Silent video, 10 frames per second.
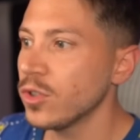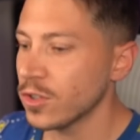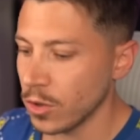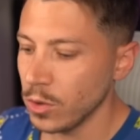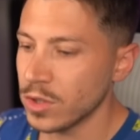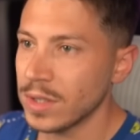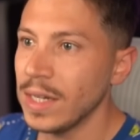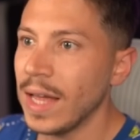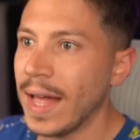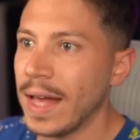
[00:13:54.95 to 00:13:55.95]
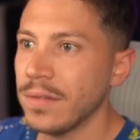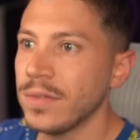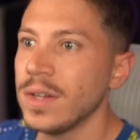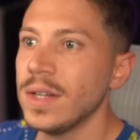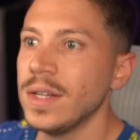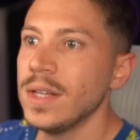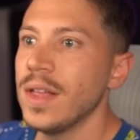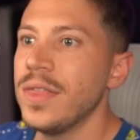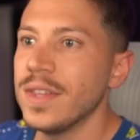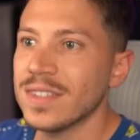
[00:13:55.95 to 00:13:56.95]
So you still have
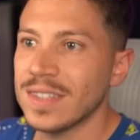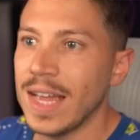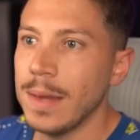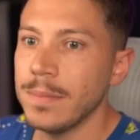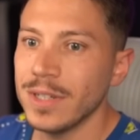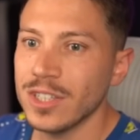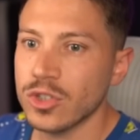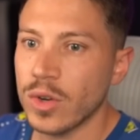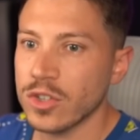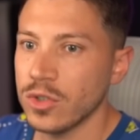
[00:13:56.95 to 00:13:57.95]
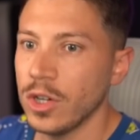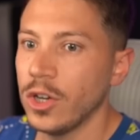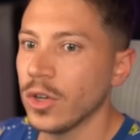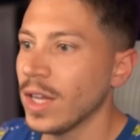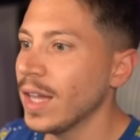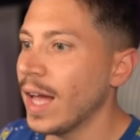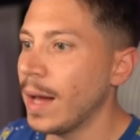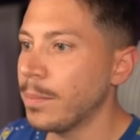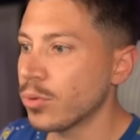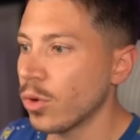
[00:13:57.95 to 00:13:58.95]
the same structured logging
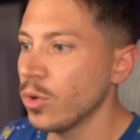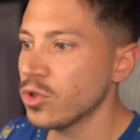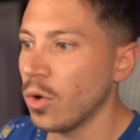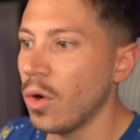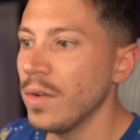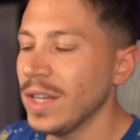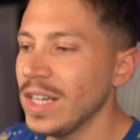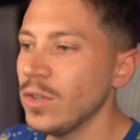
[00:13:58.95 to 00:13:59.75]
approach over here.